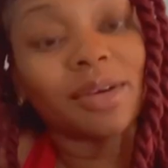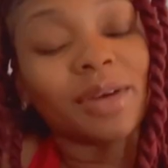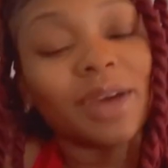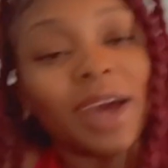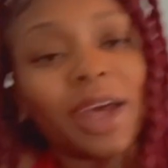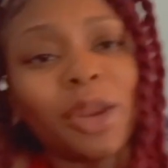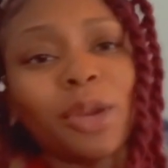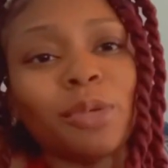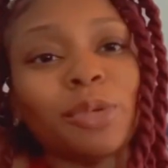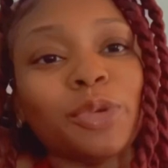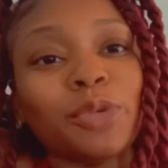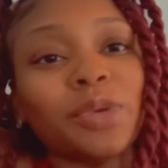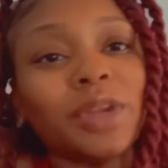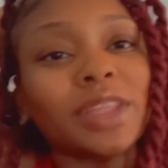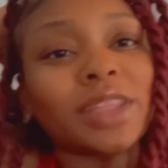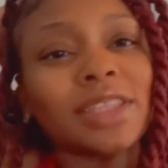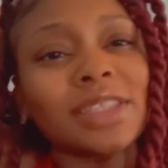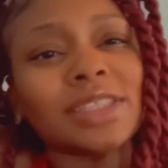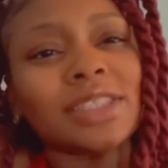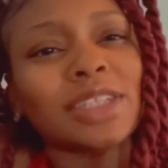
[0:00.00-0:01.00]
I don't do
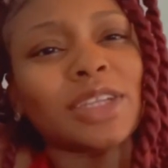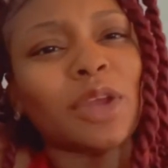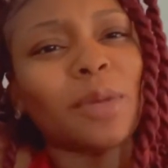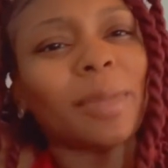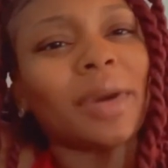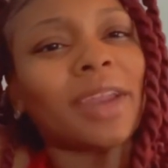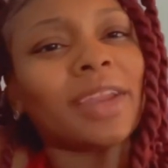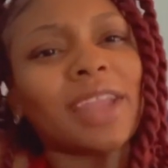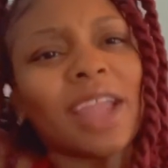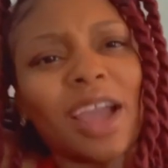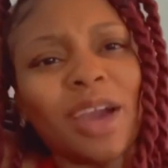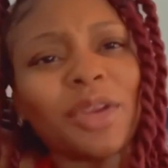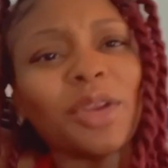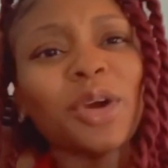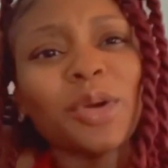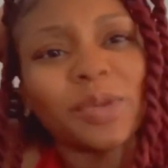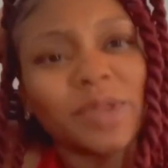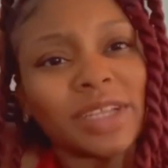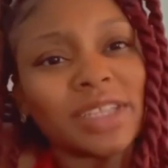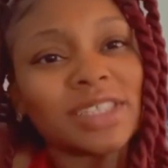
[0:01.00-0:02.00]
nothing to nobody. Y'all
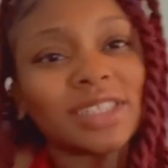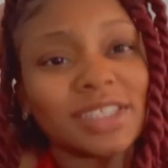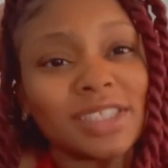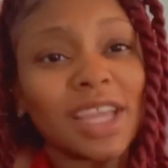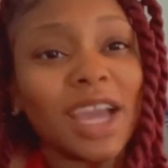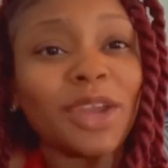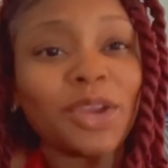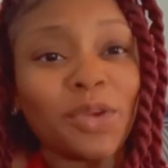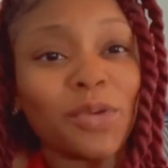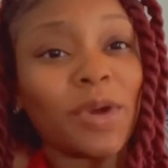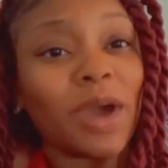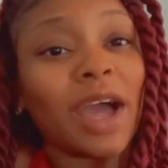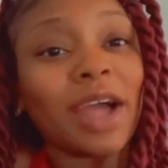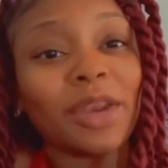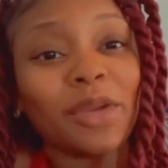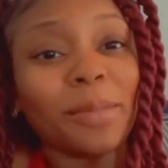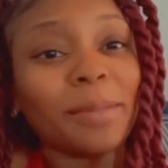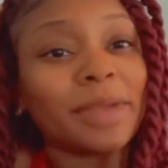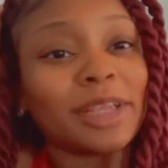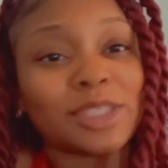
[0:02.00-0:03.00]
know this. Y'all know I
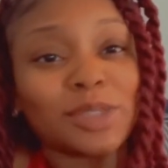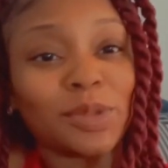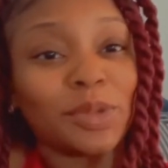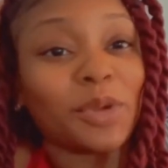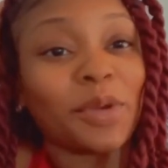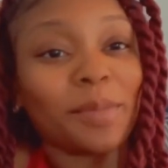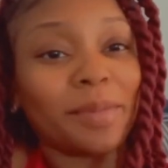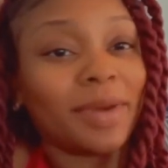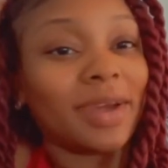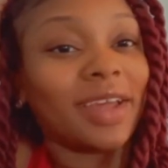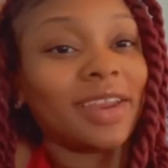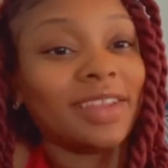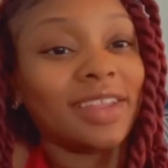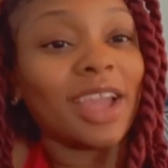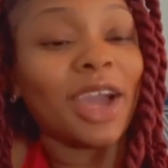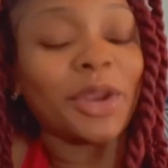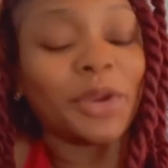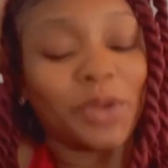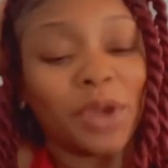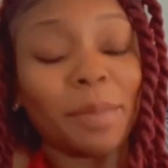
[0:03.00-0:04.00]
don't mess with nobody.
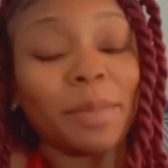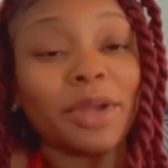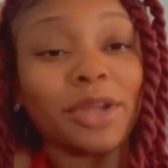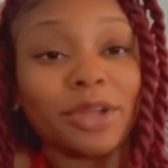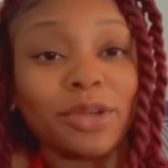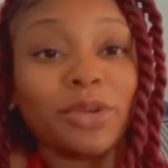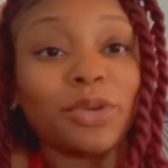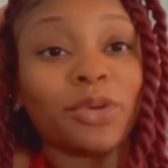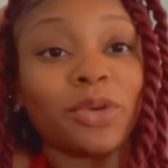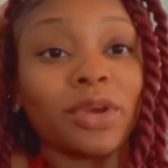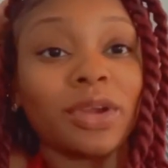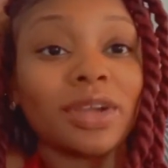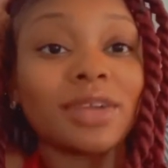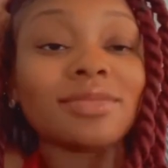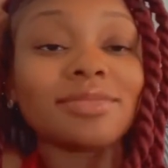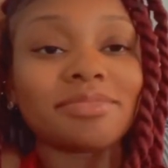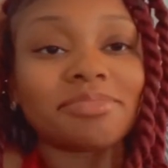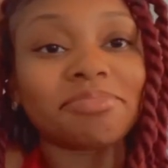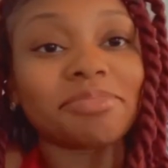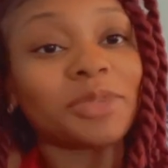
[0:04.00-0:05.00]
Y'all know I'm a good girl.
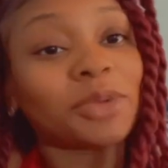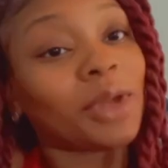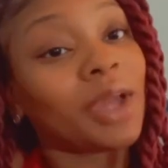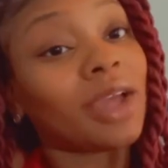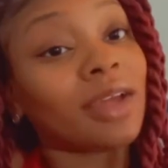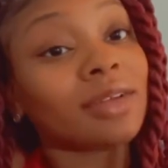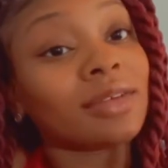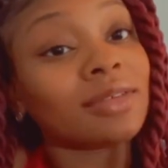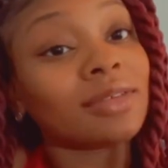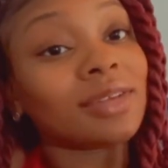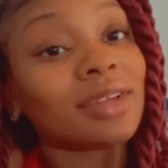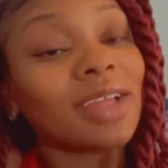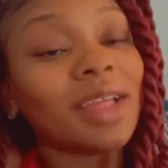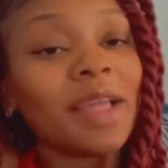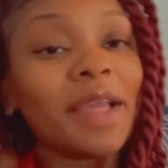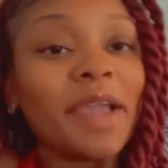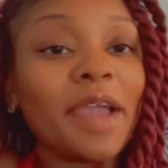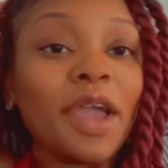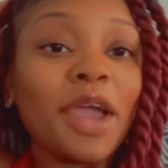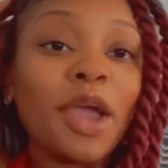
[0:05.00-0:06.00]
Okay?
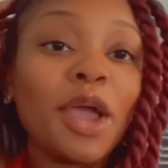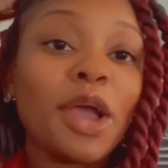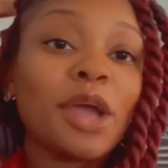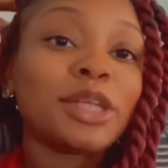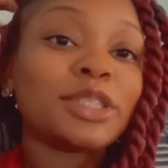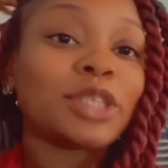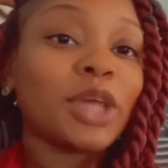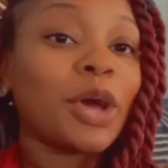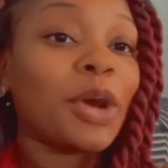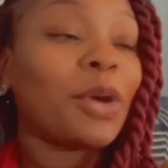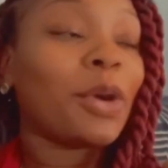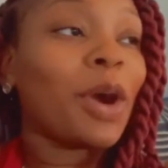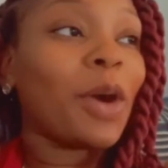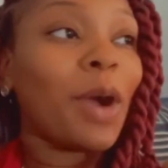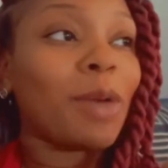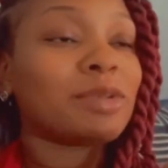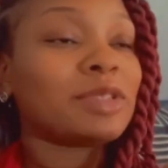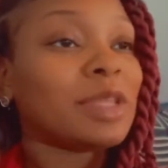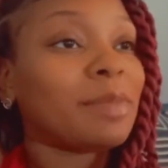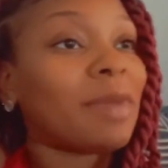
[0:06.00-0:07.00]
So
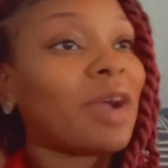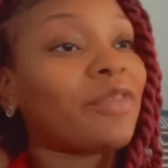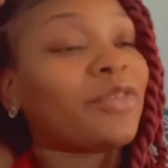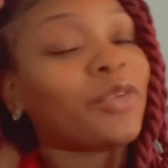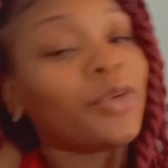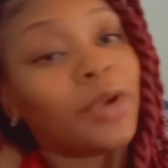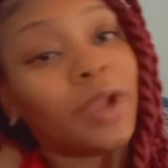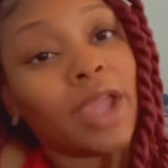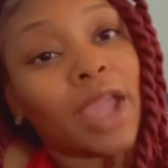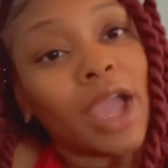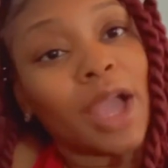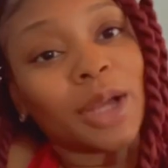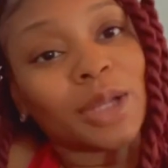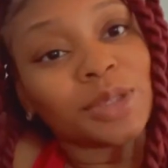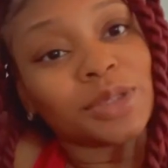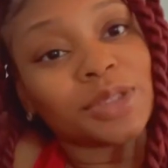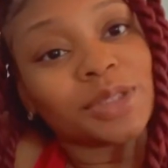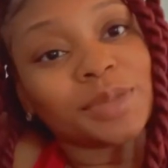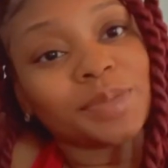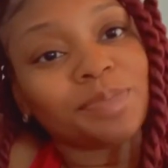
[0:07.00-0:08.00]
I was at my friend's
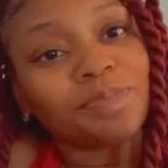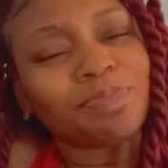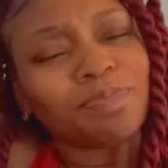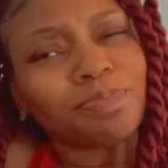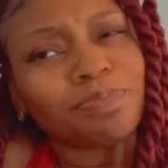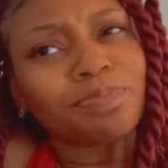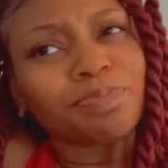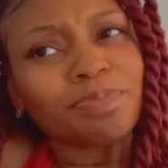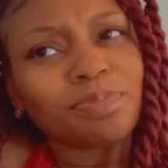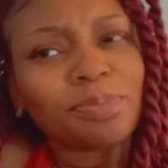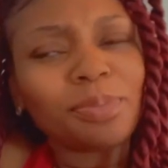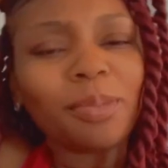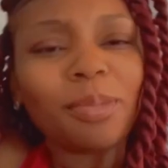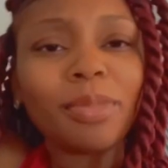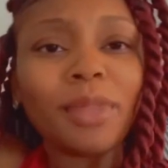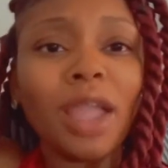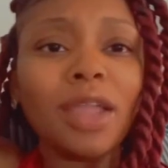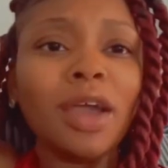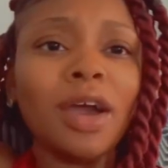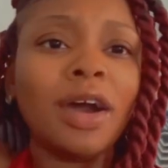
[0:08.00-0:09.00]
house
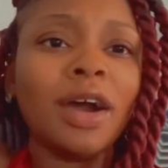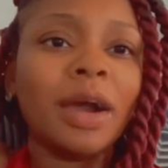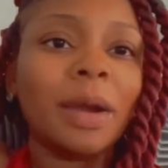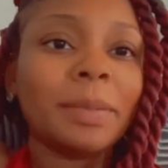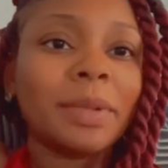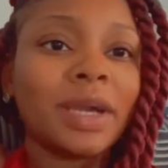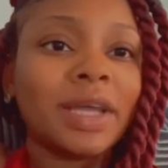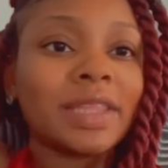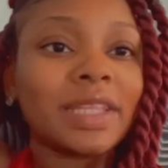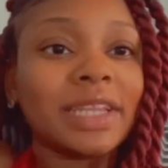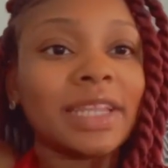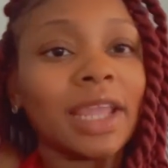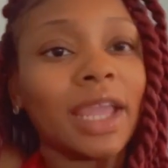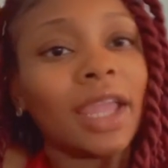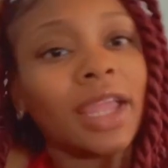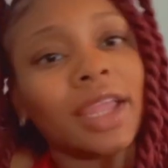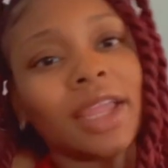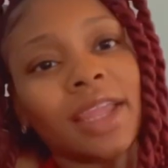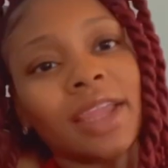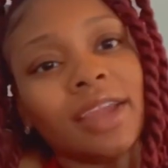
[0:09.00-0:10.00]
um, the other
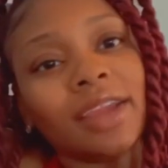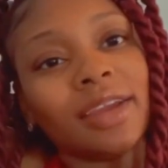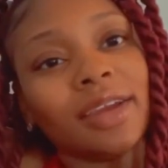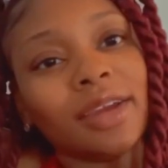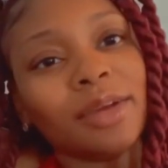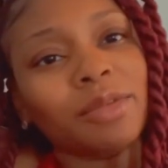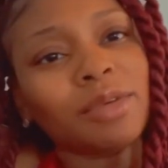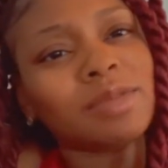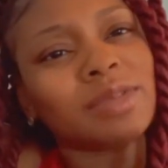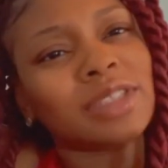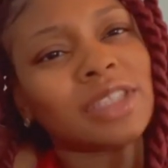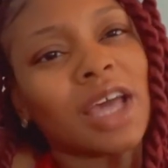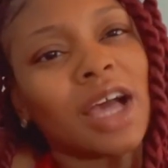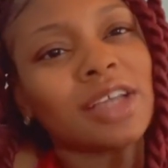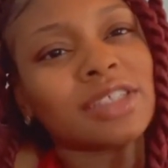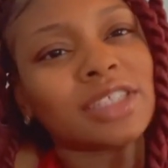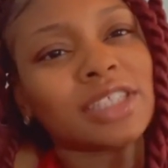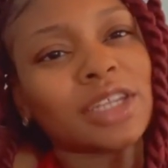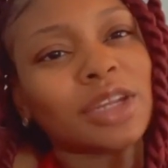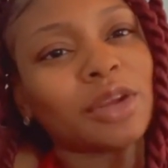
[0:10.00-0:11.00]
day, and we was
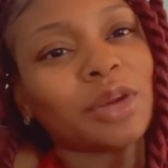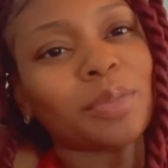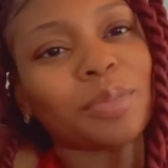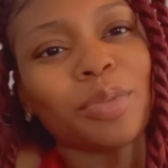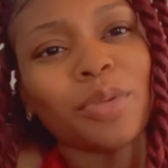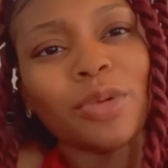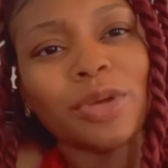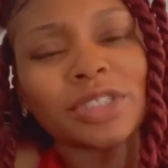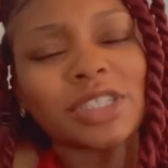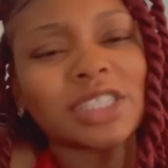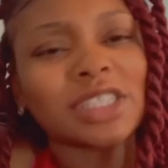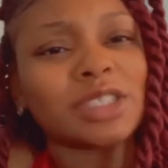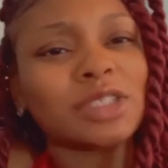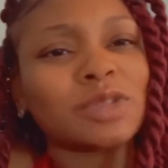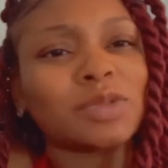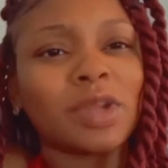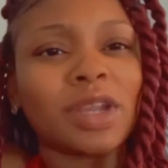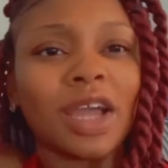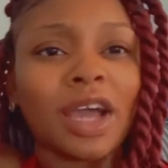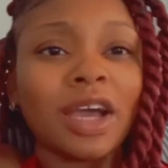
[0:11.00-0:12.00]
all sitting on the porch because it was
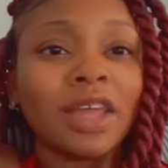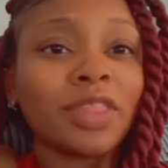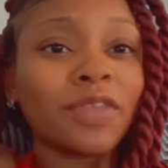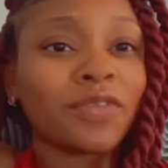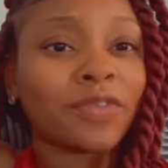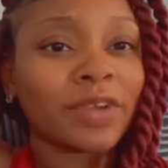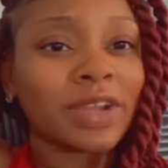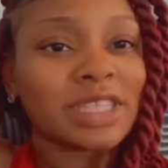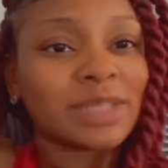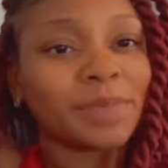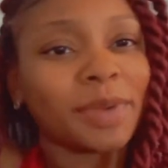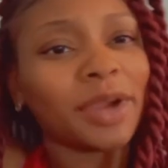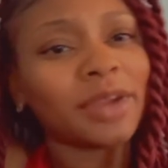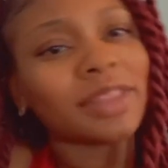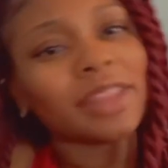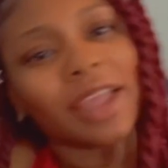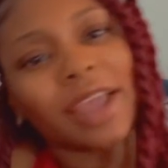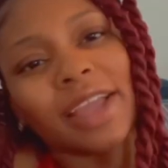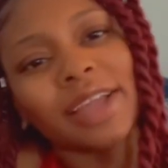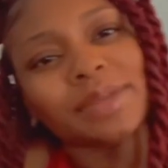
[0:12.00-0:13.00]
one of our other friend's
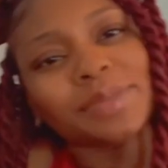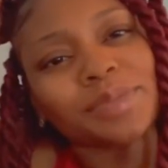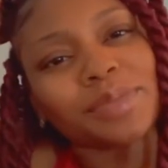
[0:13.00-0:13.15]
birthday.